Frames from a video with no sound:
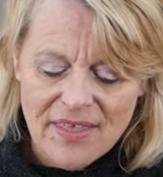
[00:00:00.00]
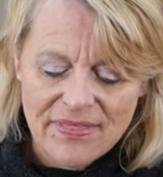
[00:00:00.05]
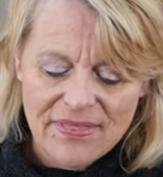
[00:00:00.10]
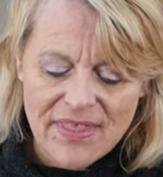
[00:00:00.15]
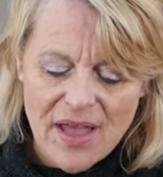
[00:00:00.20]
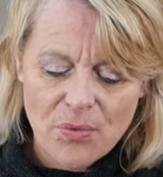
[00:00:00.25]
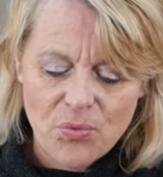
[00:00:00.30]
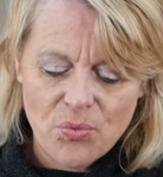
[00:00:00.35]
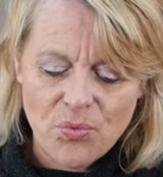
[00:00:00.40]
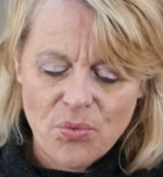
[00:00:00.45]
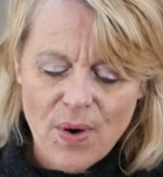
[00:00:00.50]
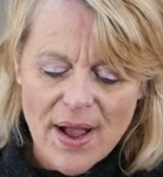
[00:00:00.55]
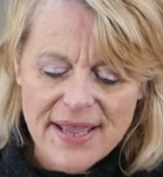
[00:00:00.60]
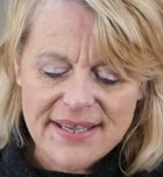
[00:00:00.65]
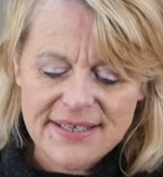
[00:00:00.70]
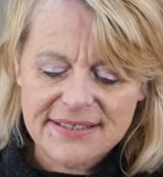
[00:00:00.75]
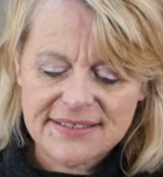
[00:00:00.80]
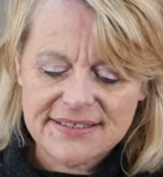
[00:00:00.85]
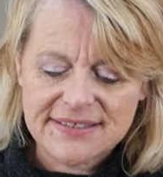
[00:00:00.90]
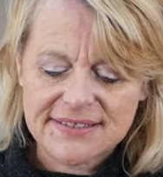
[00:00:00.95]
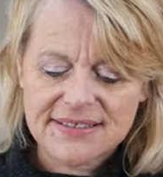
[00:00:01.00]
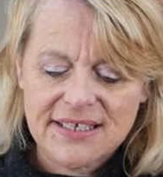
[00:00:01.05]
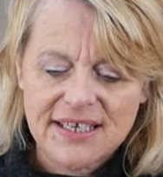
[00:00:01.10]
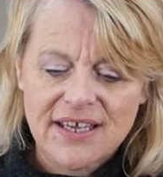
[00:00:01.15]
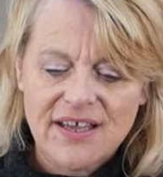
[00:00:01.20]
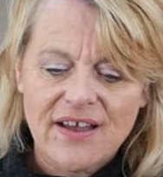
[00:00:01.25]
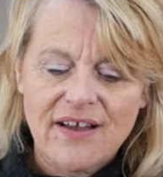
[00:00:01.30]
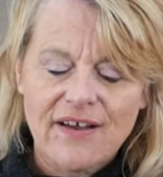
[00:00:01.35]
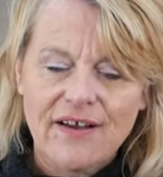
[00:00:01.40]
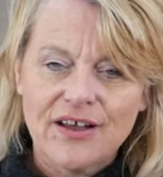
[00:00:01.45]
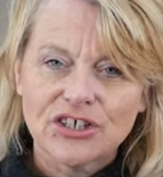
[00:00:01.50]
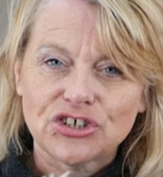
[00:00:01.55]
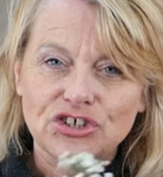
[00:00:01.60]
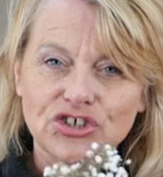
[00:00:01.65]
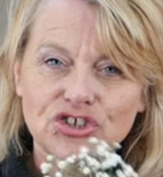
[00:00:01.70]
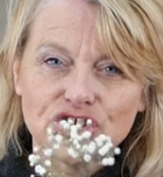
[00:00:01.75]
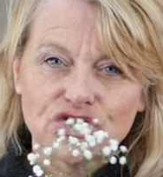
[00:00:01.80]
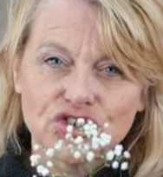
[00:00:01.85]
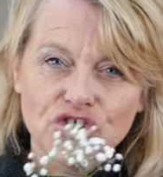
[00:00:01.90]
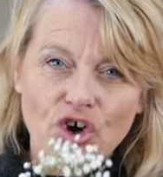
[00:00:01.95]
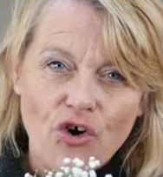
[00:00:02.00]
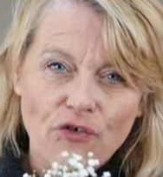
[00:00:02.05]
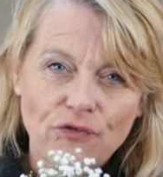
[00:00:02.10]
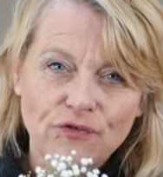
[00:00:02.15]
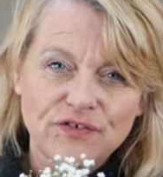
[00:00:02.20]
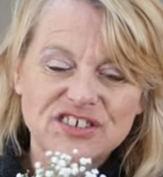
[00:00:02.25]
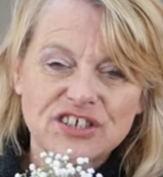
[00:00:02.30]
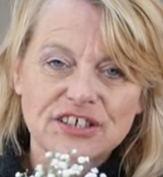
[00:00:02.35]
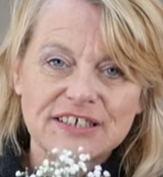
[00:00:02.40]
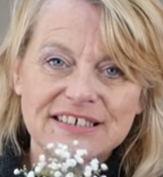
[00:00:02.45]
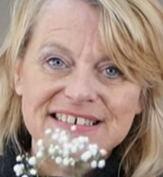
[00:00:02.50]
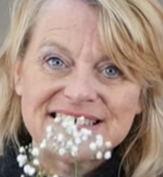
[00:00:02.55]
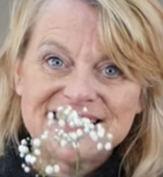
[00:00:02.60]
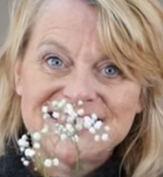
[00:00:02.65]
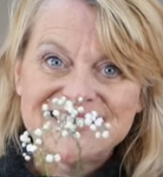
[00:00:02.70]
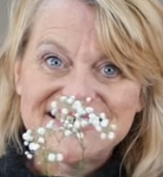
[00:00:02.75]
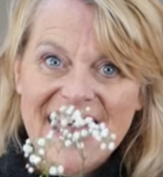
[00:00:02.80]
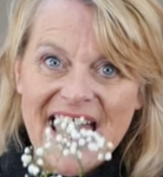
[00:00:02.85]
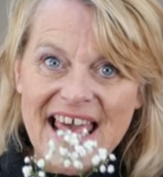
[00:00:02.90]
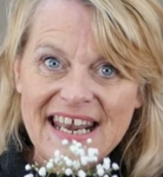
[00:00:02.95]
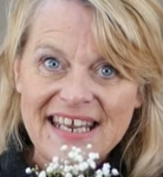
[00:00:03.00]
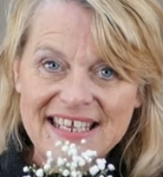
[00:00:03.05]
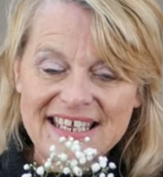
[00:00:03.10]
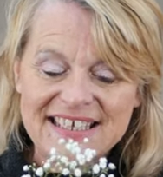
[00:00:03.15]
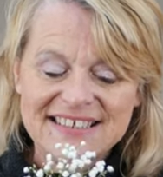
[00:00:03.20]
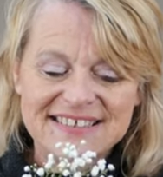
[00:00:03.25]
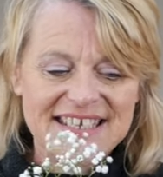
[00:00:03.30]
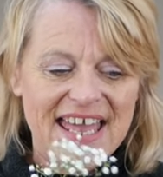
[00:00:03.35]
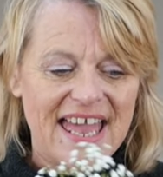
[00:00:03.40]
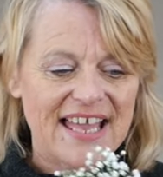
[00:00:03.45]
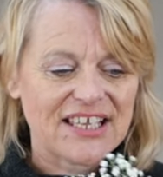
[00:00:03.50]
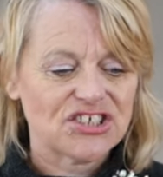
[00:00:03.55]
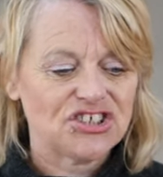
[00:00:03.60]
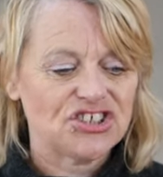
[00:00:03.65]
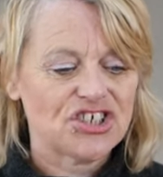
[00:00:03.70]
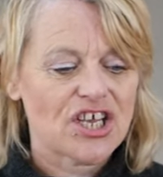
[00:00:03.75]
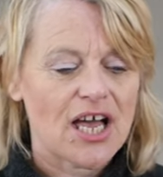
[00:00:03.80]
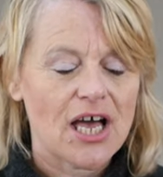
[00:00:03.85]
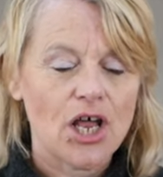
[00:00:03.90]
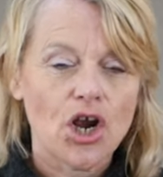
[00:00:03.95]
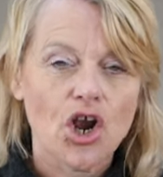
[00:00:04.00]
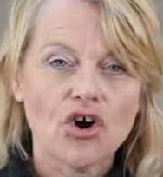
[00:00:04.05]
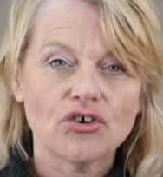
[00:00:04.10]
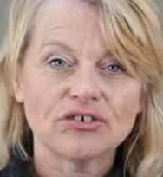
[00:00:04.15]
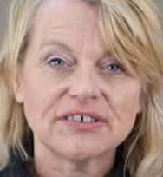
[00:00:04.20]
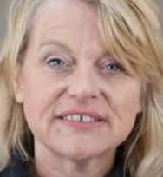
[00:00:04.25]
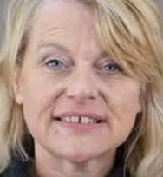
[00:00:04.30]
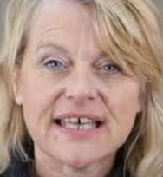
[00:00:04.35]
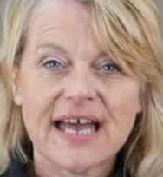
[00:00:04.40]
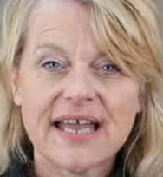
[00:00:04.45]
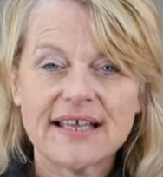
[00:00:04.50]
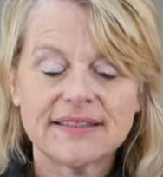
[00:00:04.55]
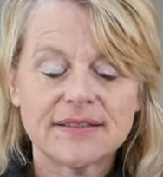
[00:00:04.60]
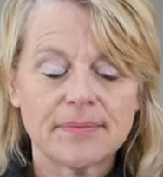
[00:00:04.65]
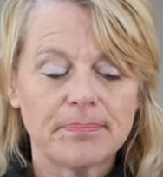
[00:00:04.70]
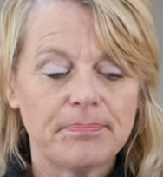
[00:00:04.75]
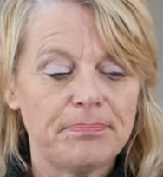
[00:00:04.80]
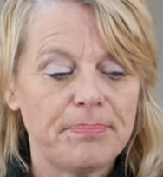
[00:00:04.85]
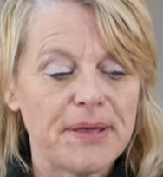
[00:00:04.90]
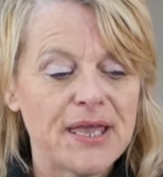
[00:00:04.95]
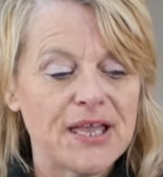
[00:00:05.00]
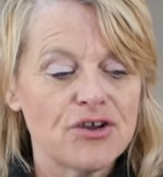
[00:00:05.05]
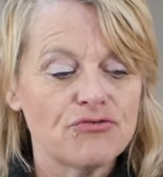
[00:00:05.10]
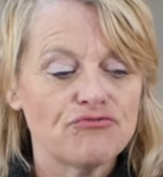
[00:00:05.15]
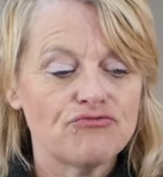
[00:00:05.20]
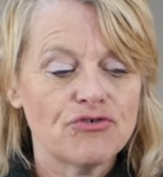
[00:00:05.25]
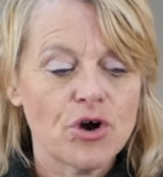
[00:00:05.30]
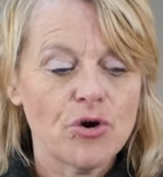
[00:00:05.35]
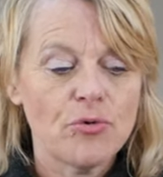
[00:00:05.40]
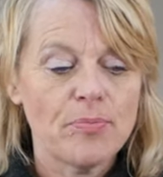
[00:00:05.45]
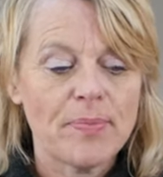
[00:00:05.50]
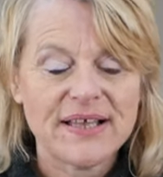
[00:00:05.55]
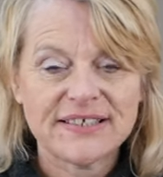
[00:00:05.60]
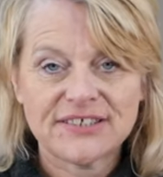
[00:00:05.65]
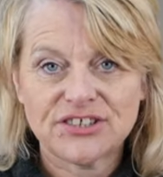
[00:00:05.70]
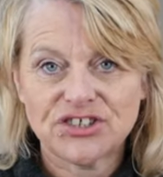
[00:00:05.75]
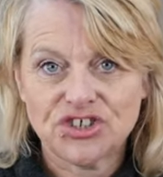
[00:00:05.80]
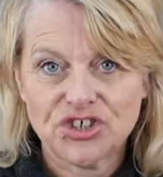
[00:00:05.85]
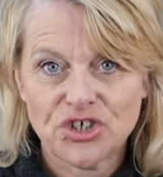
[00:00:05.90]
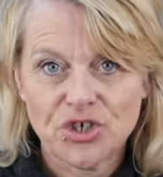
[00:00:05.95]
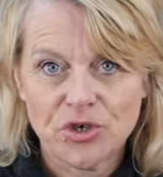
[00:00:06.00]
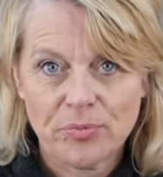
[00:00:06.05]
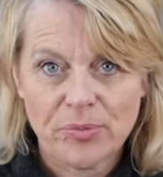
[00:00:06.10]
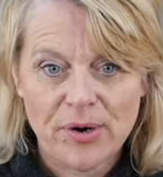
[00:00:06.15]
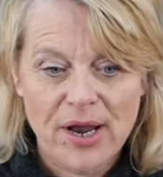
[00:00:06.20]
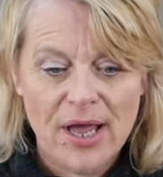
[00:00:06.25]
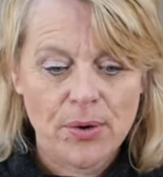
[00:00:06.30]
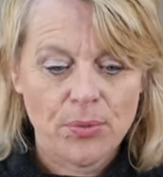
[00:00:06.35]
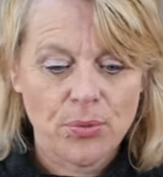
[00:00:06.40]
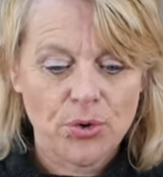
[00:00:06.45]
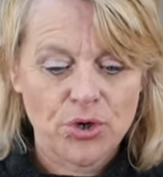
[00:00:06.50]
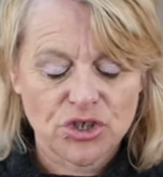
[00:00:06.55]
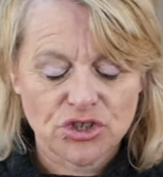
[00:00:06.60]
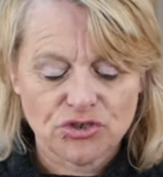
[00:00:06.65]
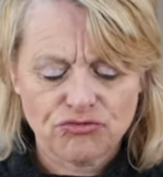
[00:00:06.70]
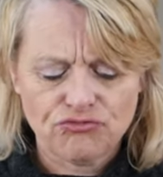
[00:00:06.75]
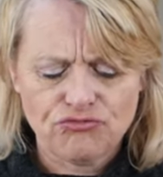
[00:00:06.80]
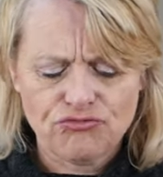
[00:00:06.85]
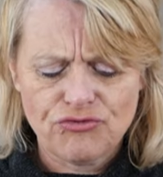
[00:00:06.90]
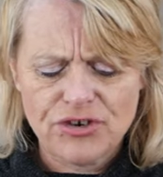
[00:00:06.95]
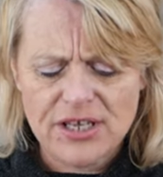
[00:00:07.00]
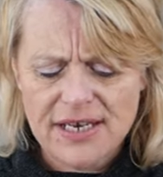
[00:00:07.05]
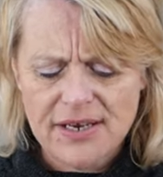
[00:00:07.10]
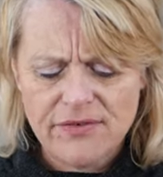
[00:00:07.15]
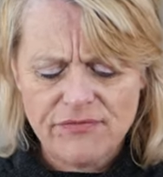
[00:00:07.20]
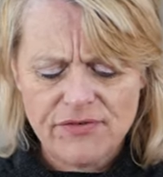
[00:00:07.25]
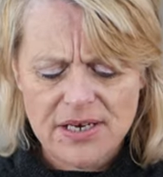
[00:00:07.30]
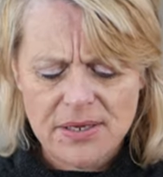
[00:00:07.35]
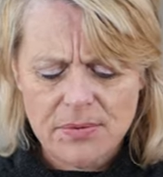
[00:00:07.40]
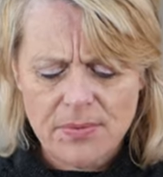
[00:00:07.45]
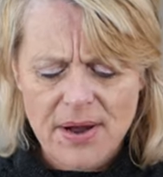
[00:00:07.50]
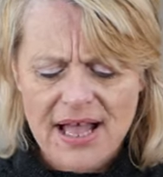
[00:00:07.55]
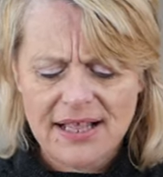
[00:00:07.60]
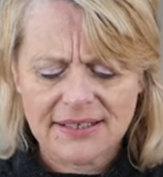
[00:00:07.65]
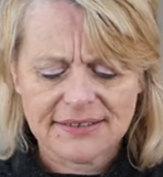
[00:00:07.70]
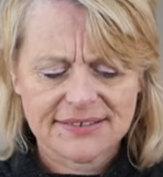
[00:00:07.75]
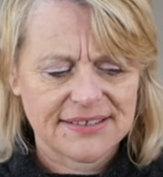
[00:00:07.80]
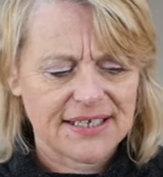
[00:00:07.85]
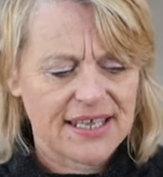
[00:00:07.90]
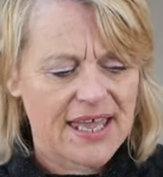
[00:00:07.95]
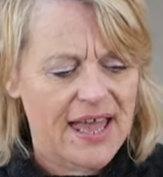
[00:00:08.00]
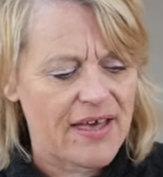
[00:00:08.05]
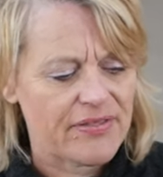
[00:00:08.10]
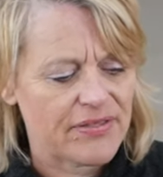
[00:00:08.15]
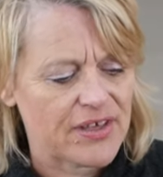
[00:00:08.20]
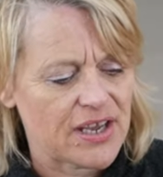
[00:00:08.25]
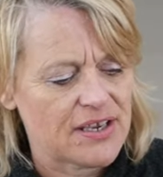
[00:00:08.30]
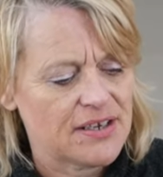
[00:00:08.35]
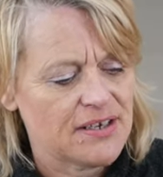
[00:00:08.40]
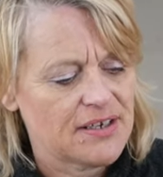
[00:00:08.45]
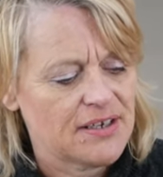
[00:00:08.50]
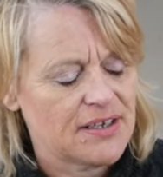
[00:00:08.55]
that white, soft, delicate texture alongside the big, robust Gerbera works really, really well together.